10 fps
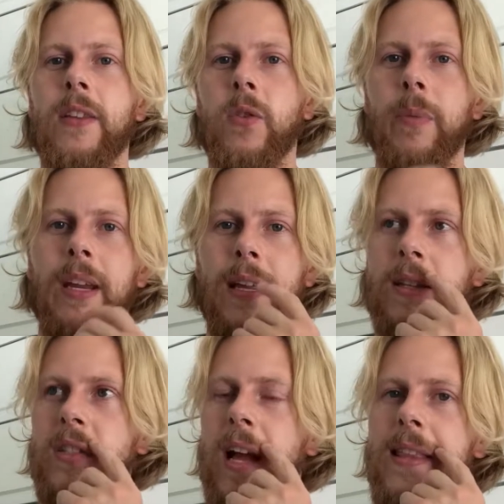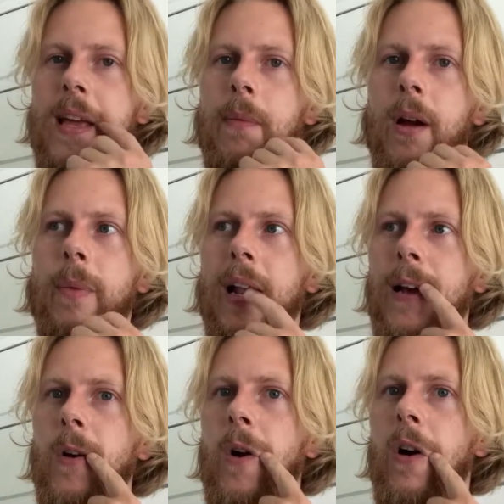this will be inside them, they'll be
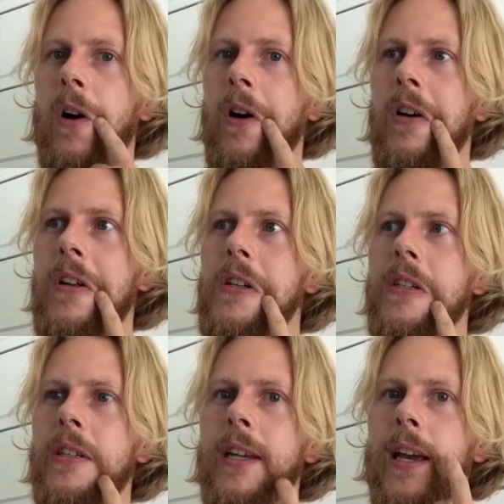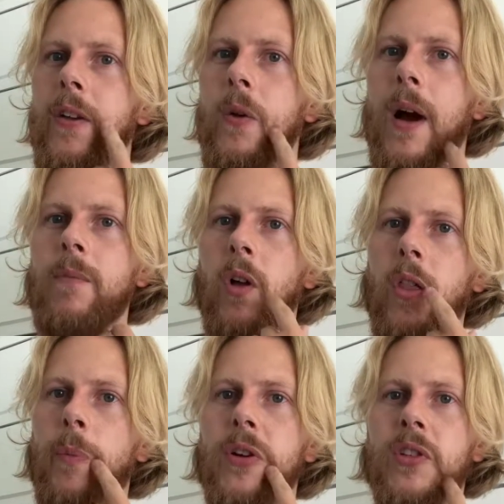like, oh yeah, no, I'm not
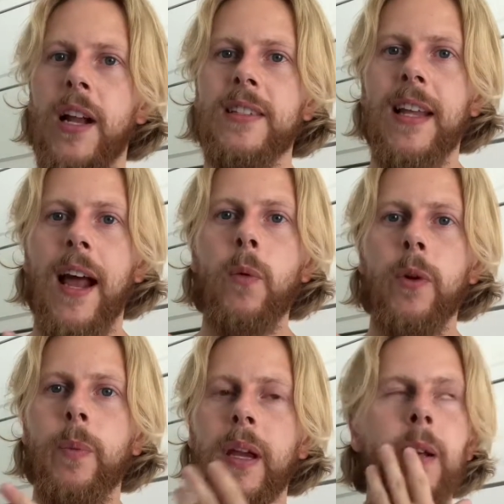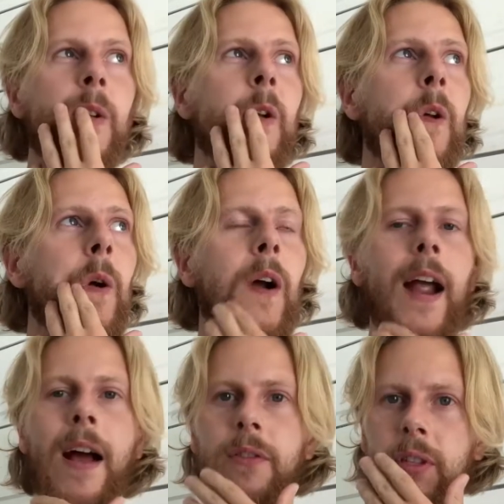the person I said I would be, or I
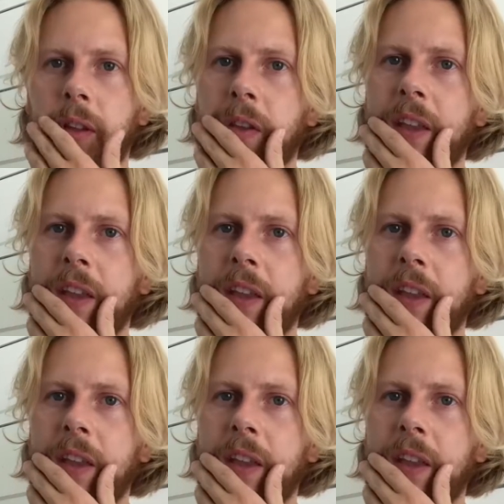haven't done the